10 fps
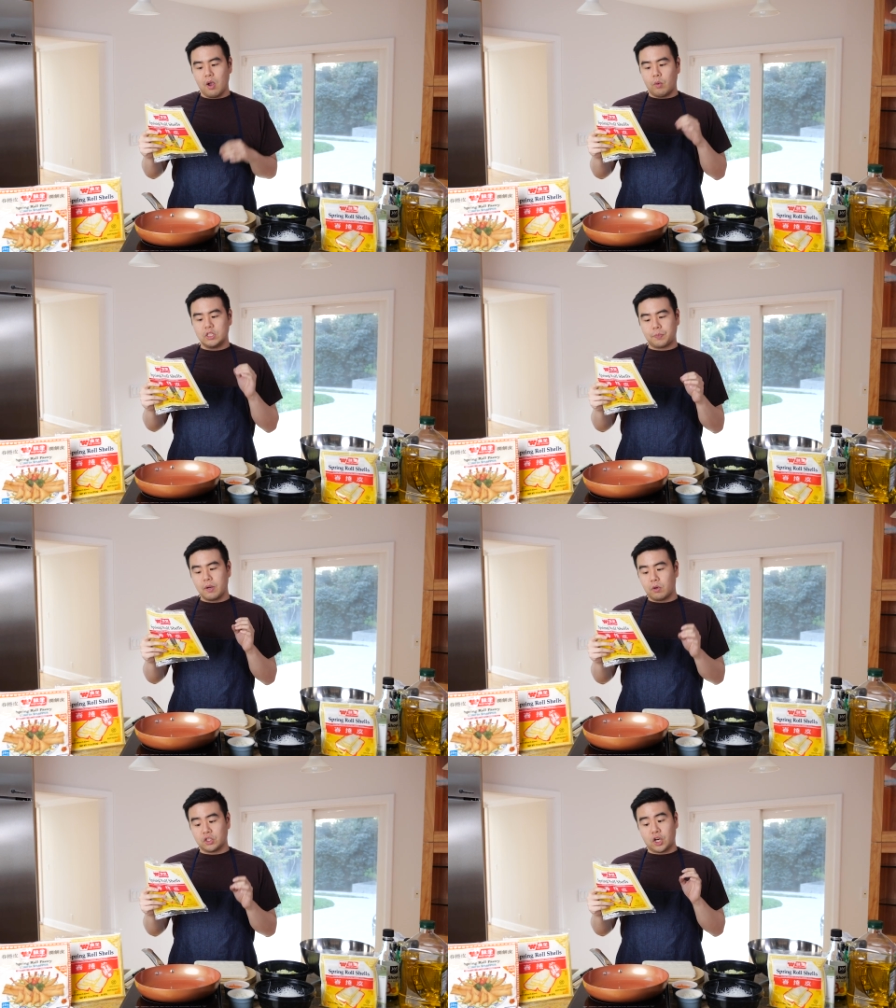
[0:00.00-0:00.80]
When
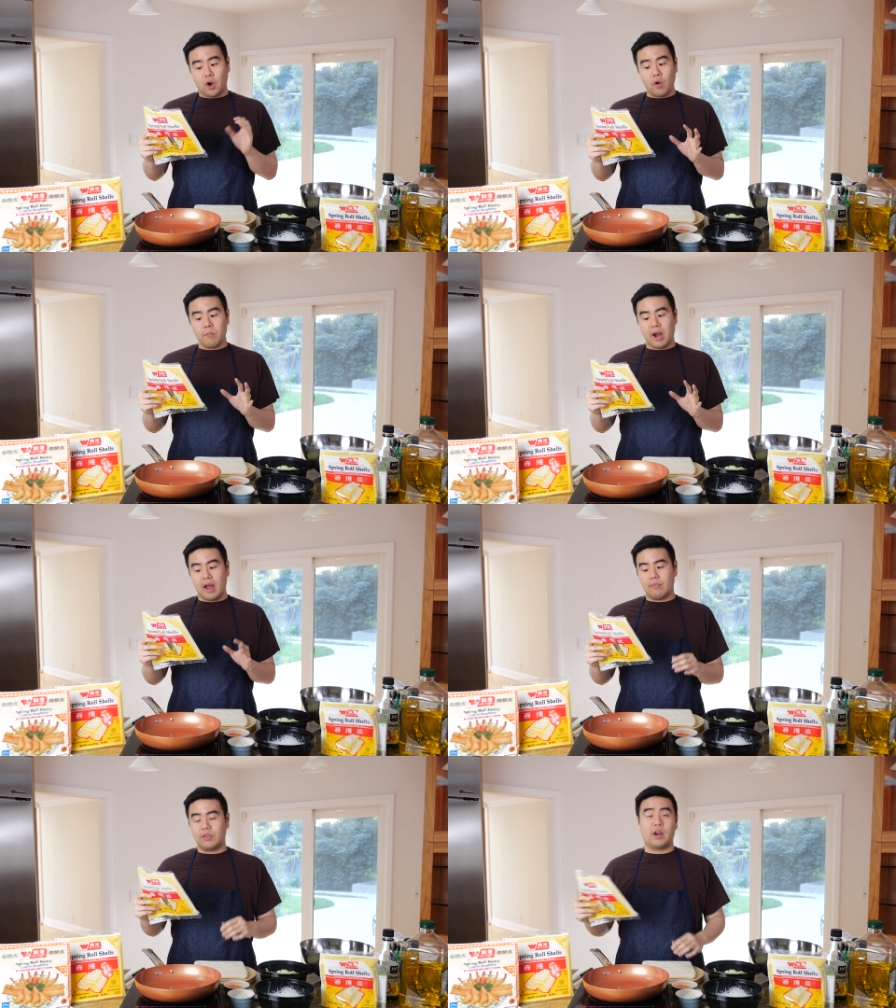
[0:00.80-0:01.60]
spring rolls are golden
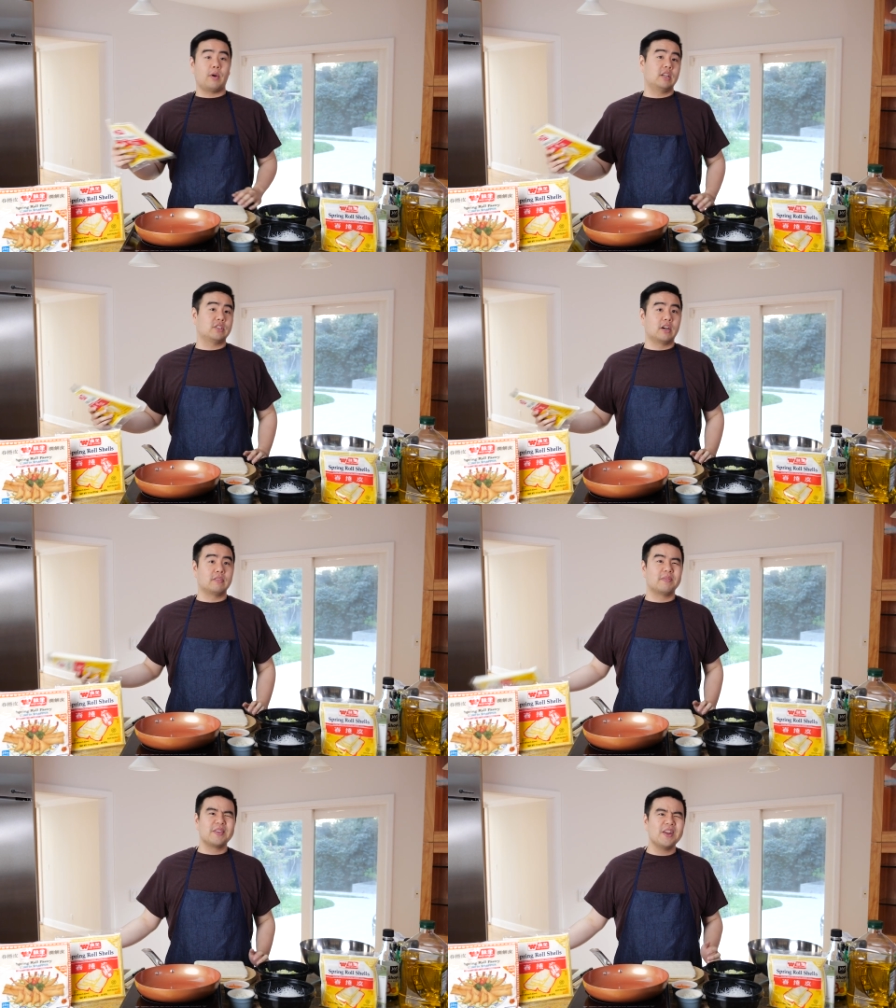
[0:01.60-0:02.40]
brown, they are ready to
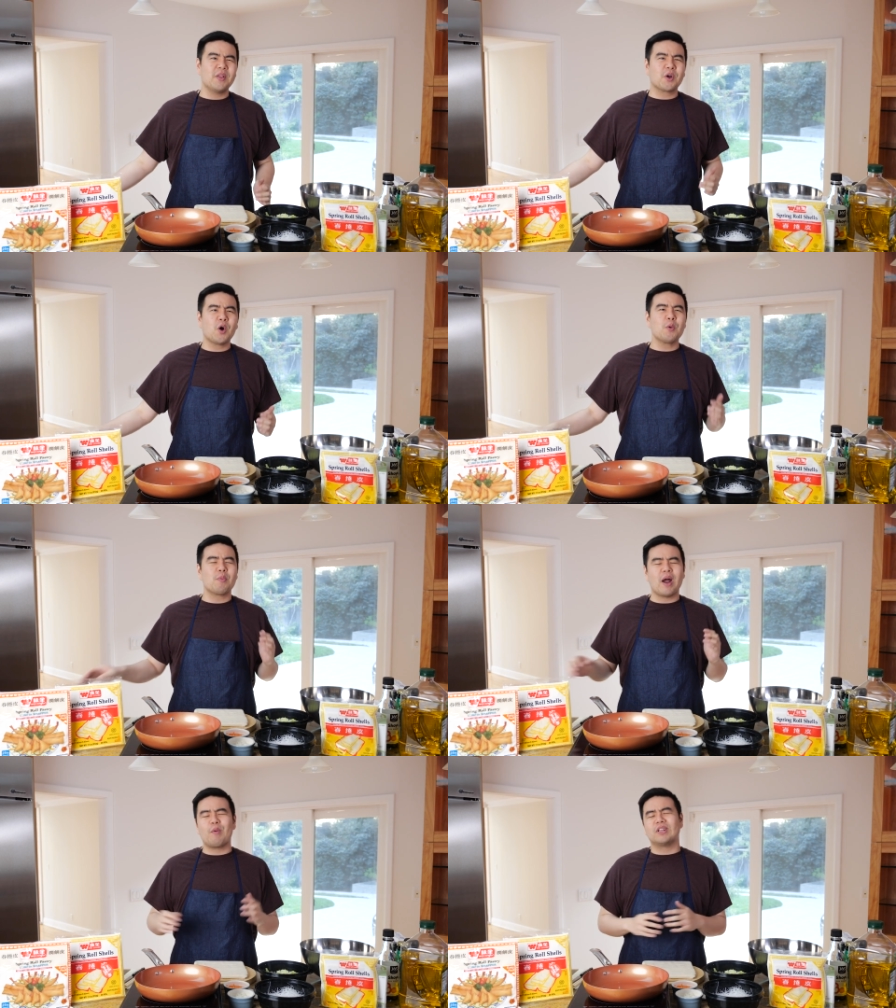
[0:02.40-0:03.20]
serve. You know, the golden
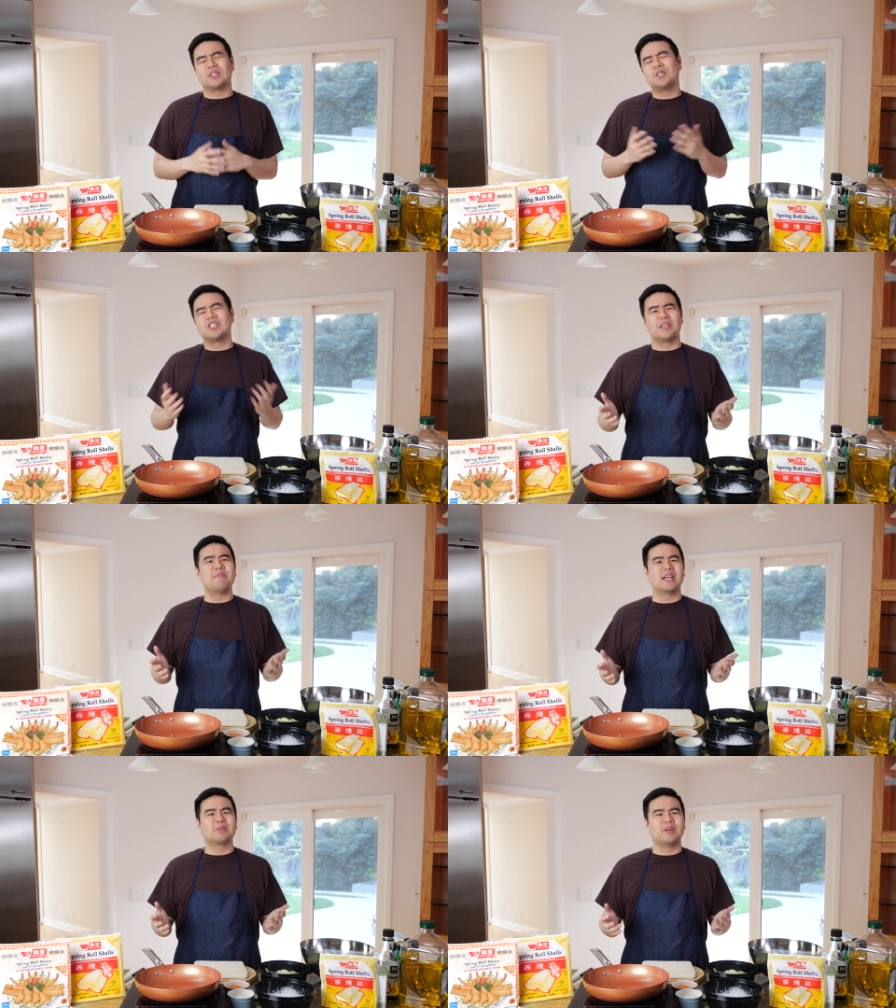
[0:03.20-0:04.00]
brown ones are usually
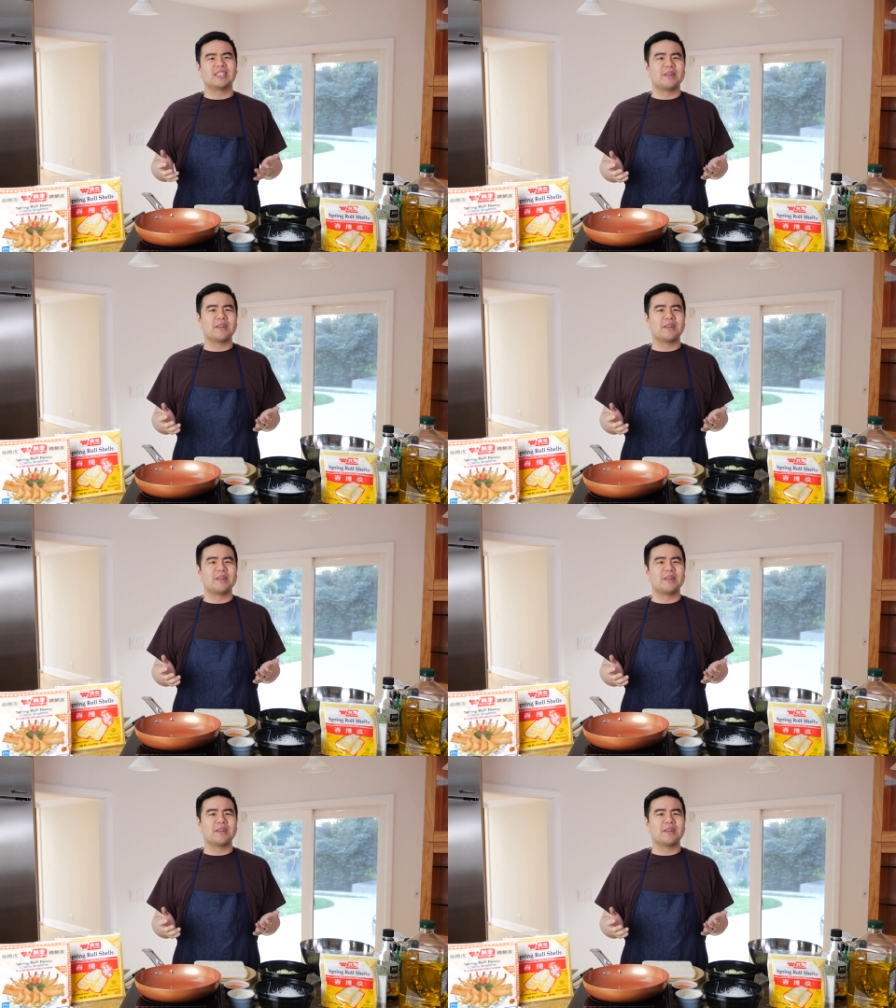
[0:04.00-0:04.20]
the best ones